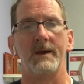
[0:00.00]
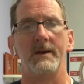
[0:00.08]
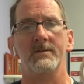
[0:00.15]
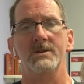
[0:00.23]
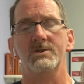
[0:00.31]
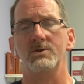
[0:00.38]
I
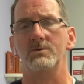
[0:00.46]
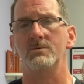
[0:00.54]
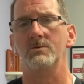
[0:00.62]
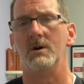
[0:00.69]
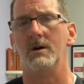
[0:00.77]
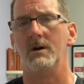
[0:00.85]
have an
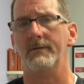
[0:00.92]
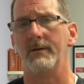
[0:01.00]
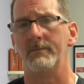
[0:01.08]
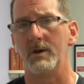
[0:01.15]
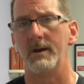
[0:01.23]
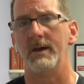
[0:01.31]
issue, if
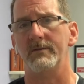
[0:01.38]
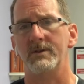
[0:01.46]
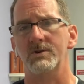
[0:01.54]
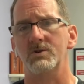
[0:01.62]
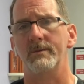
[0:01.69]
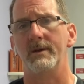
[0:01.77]
I'm going to have
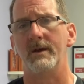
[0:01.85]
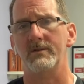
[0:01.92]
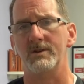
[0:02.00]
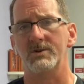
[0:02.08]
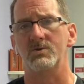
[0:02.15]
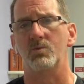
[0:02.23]
an issue, I'm going to
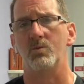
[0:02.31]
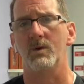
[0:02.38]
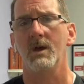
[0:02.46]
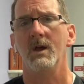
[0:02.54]
have an issue